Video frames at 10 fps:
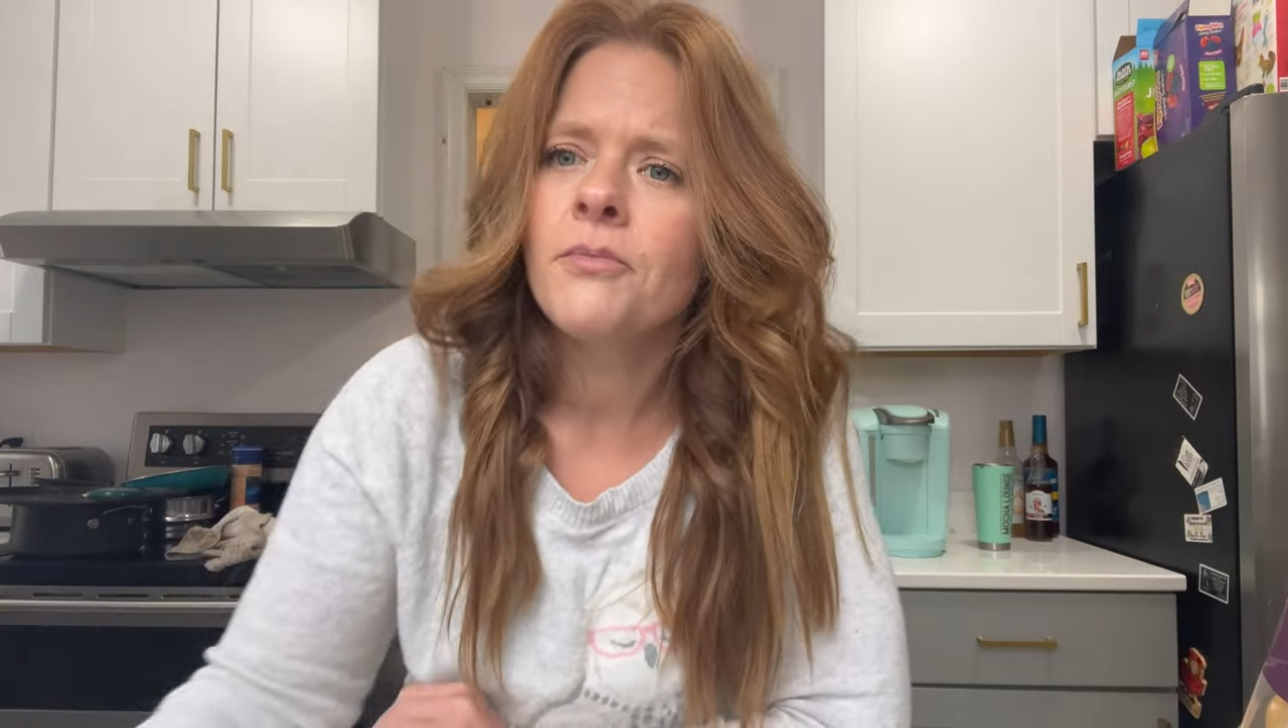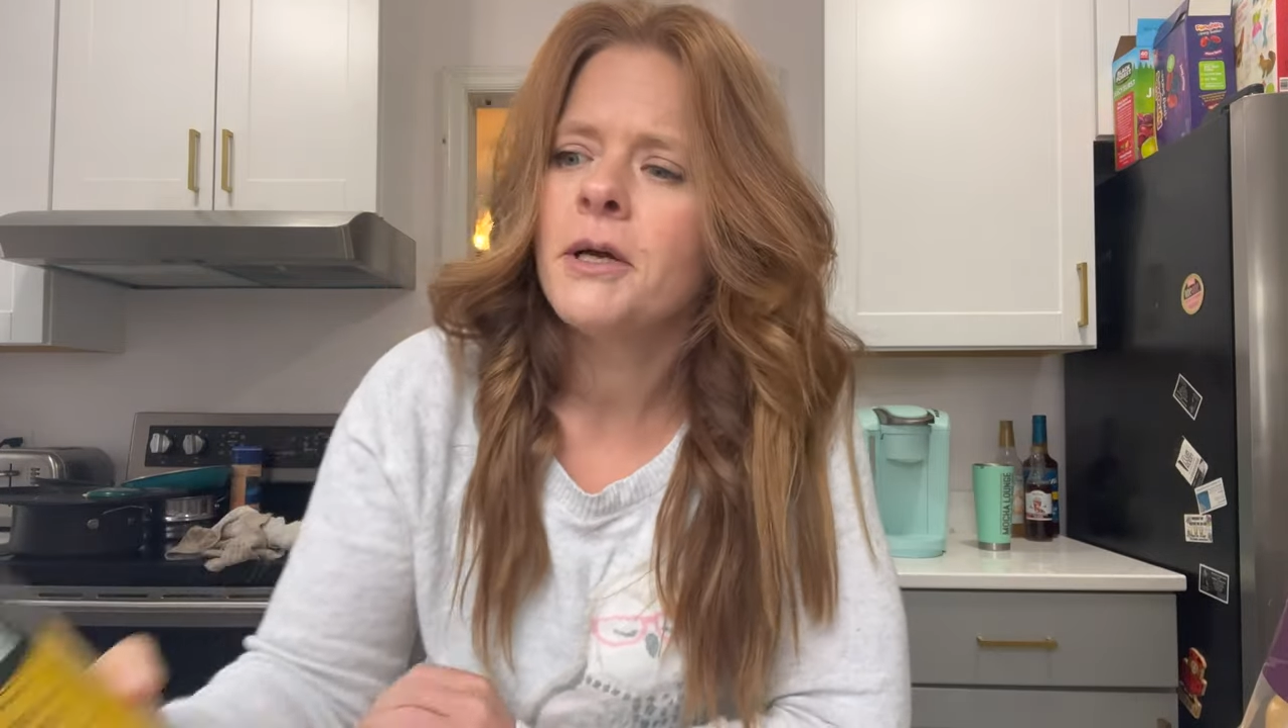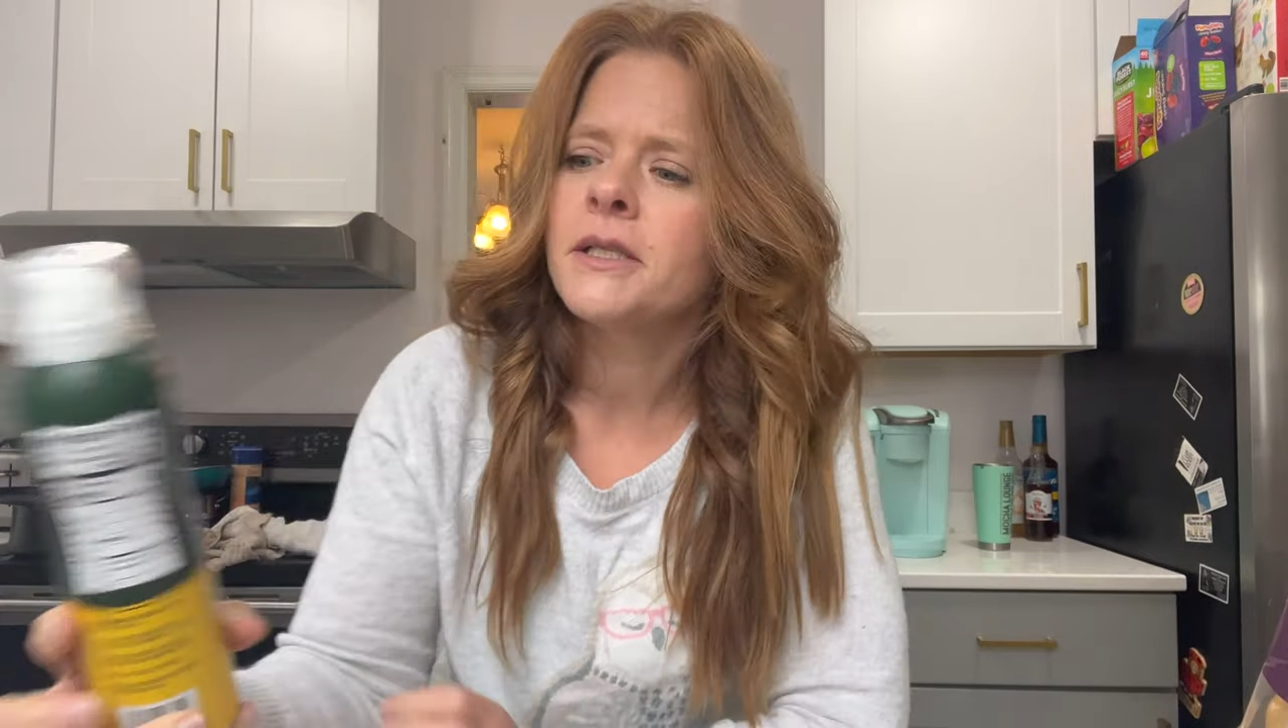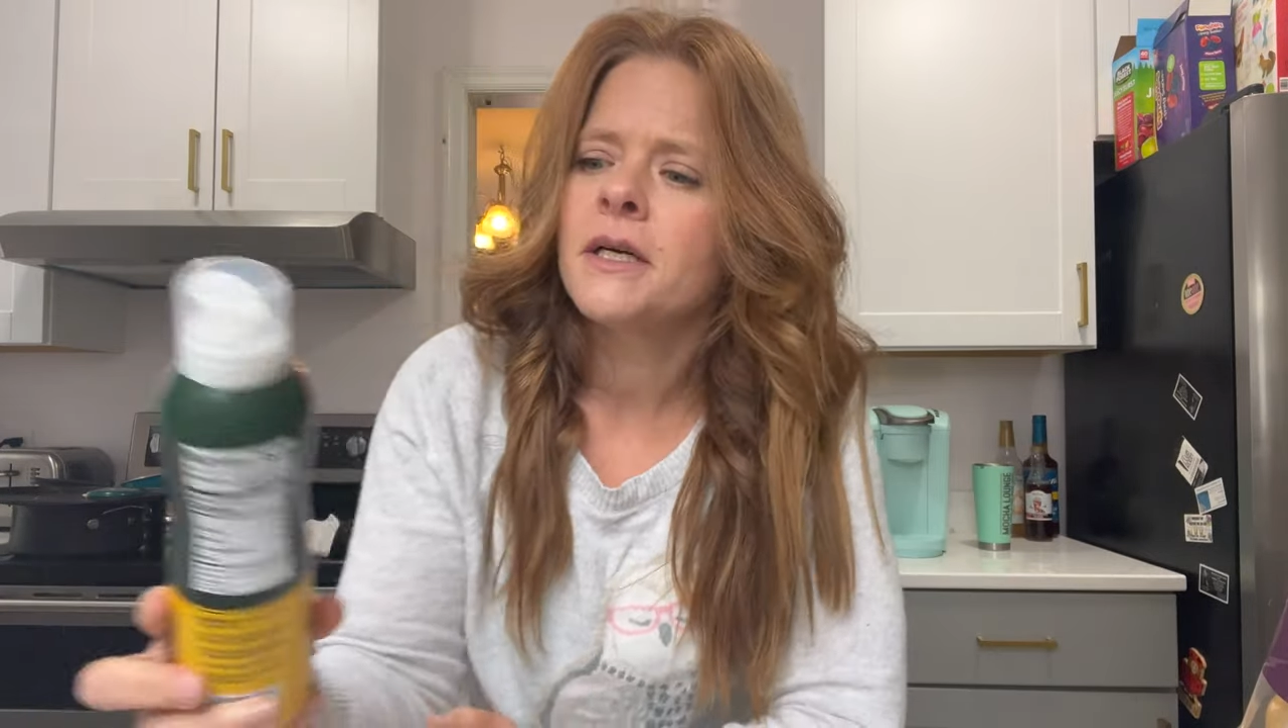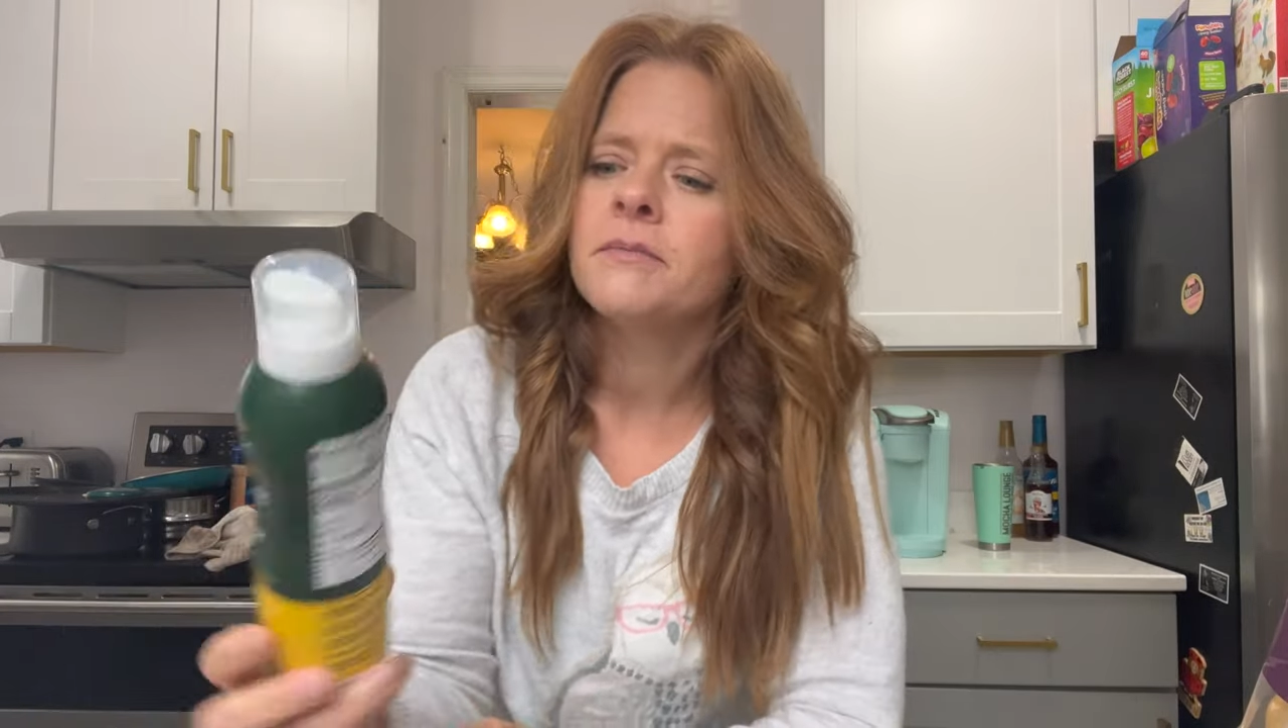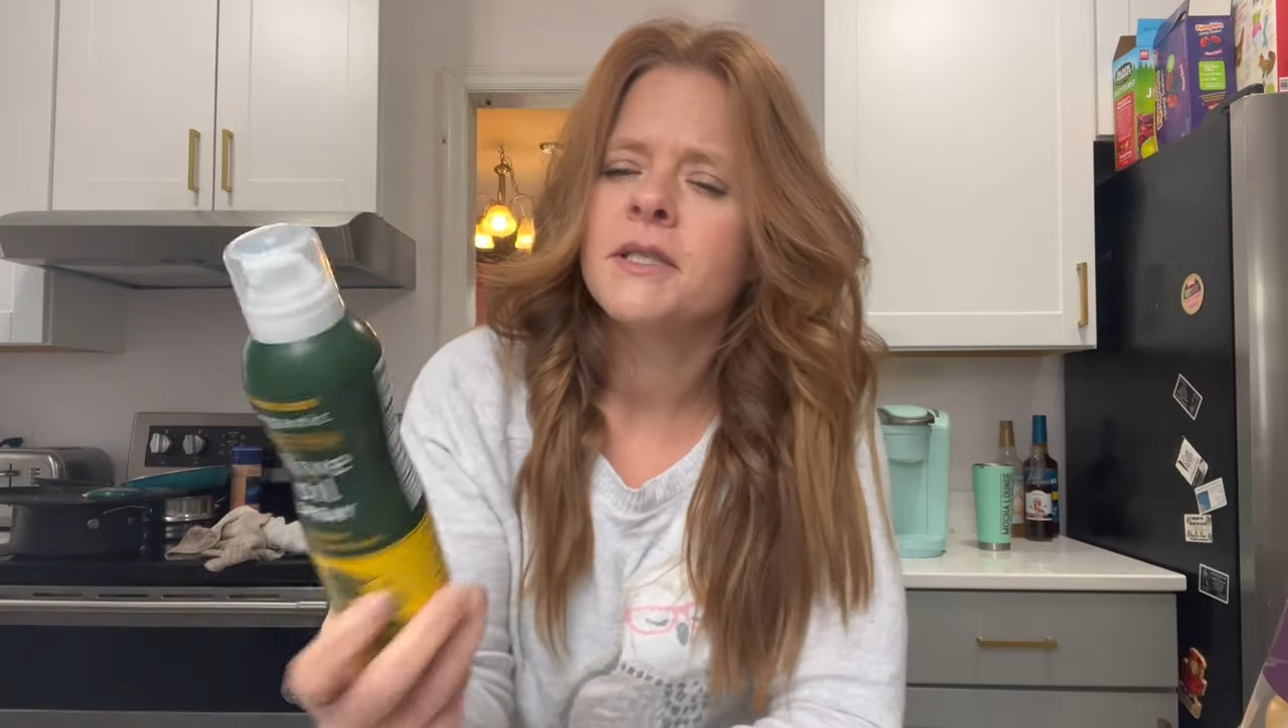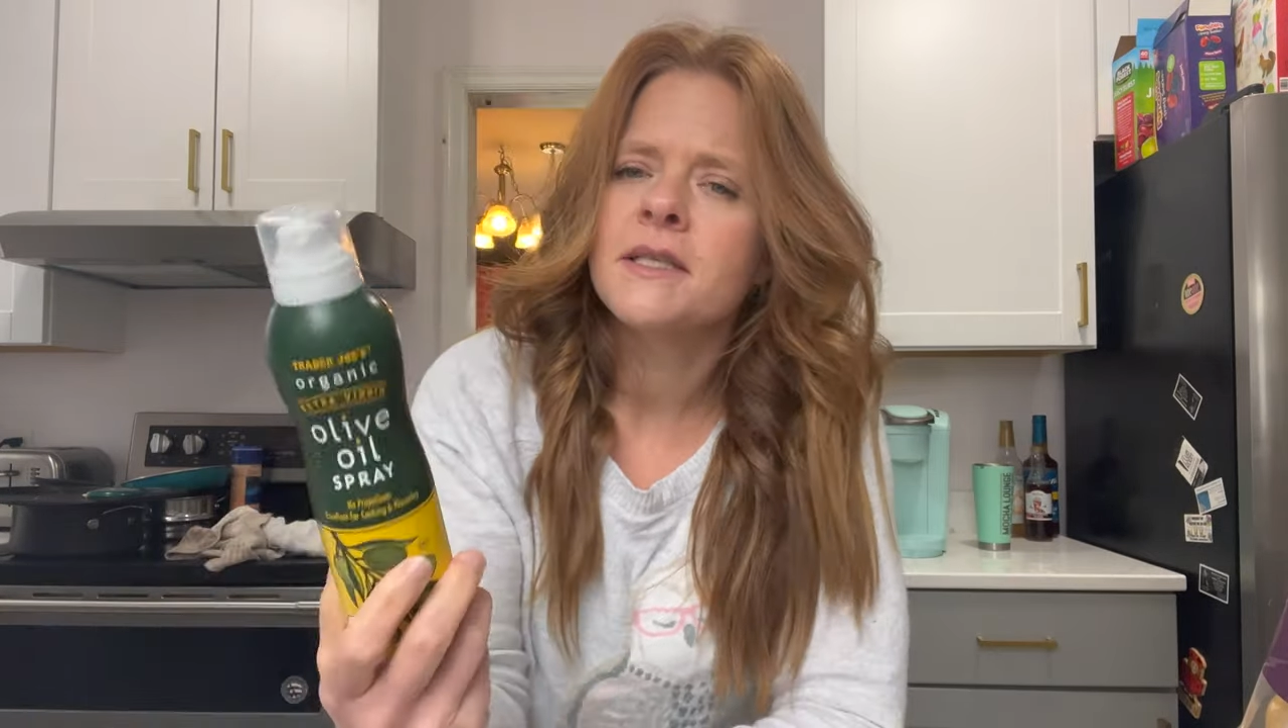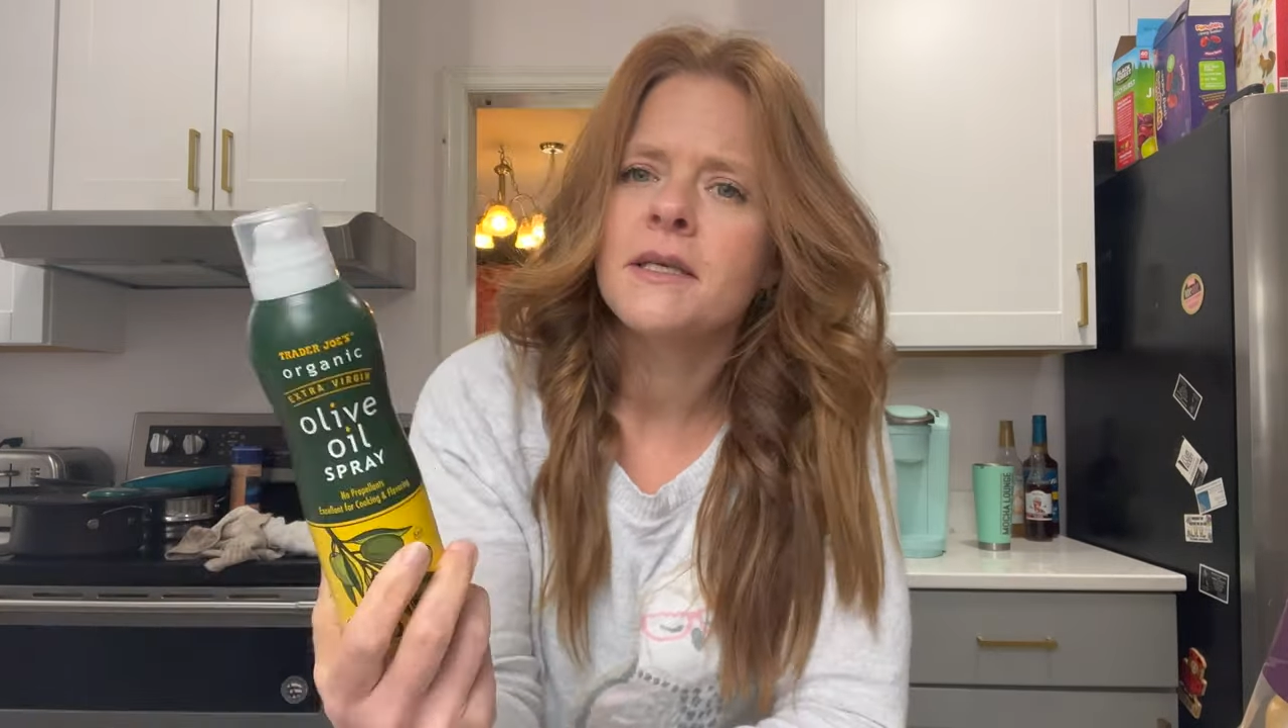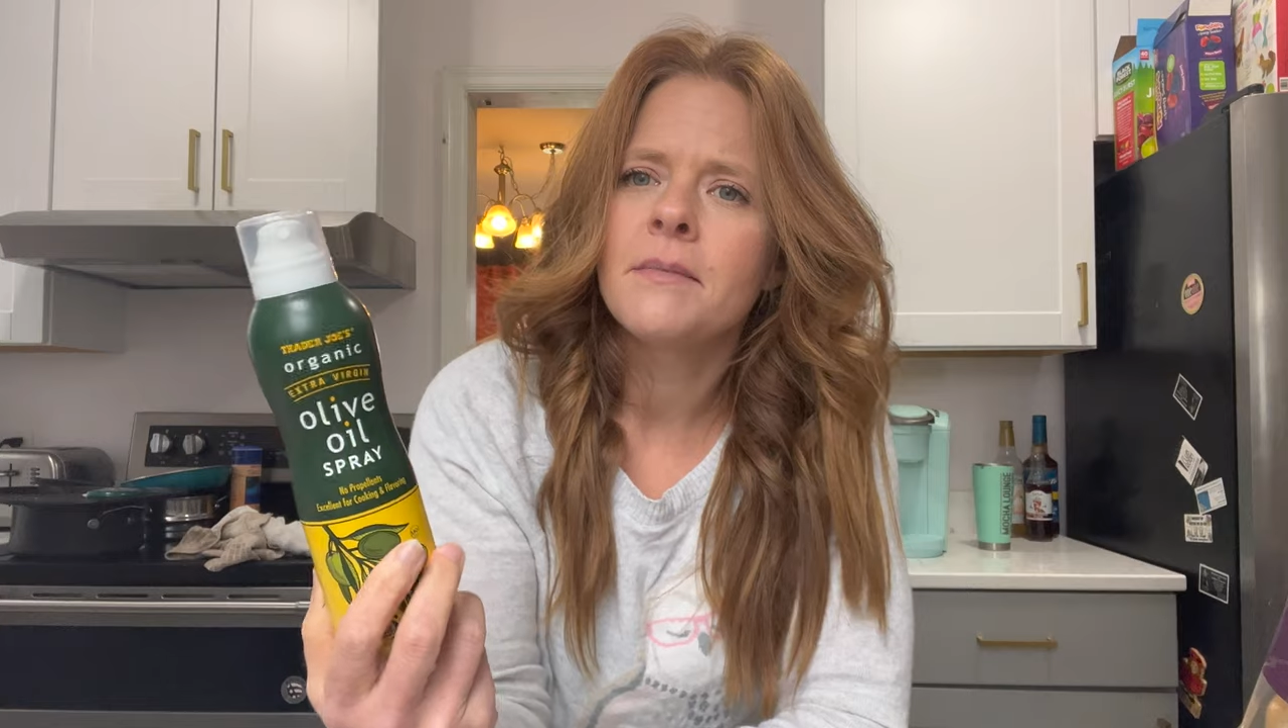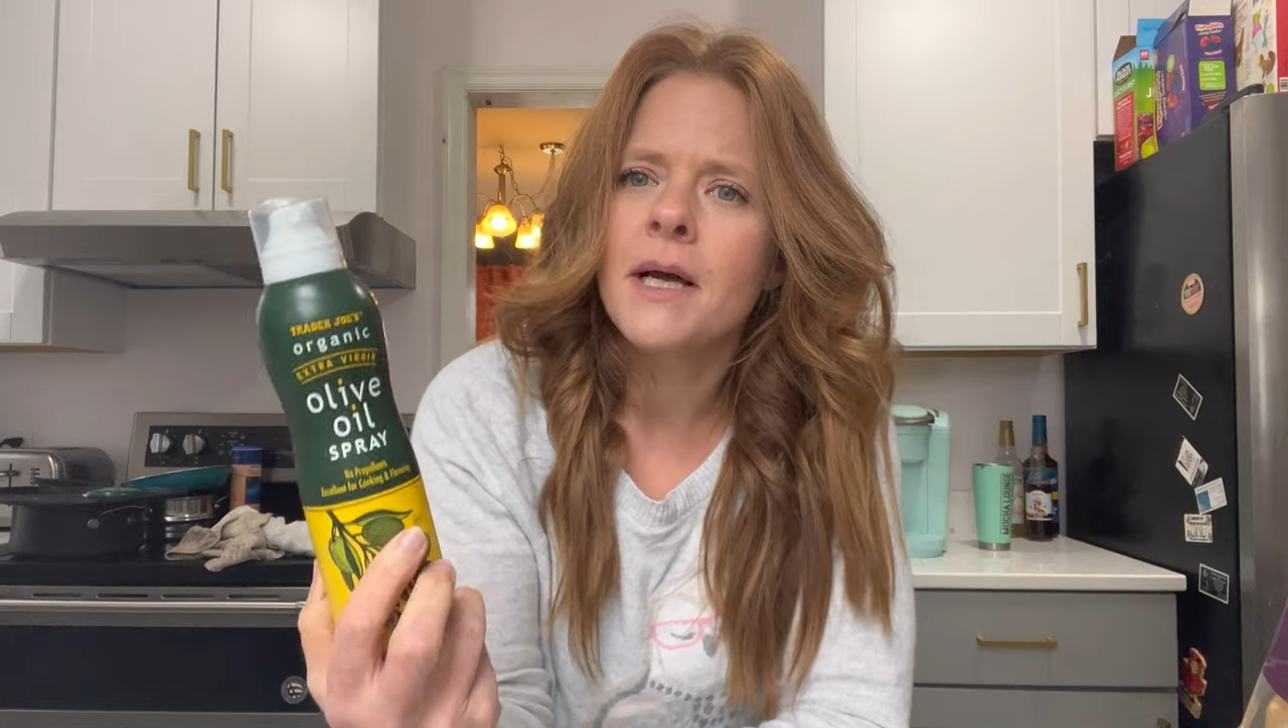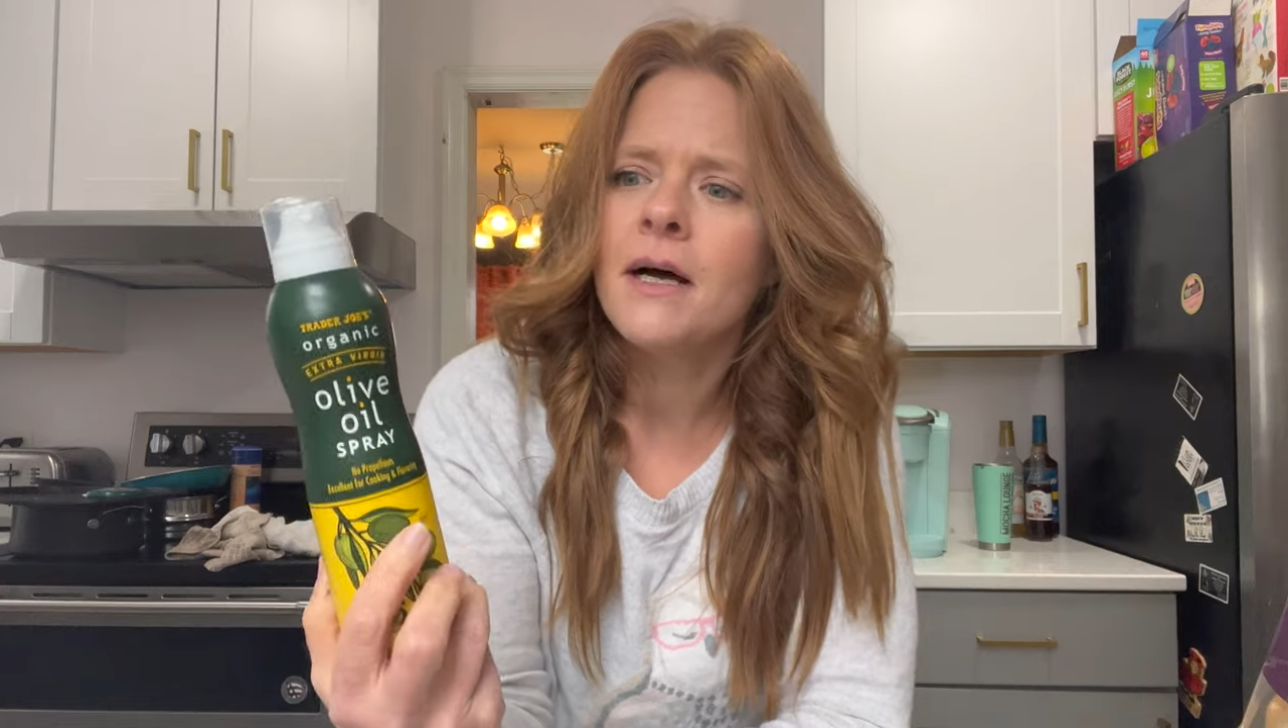picked up just some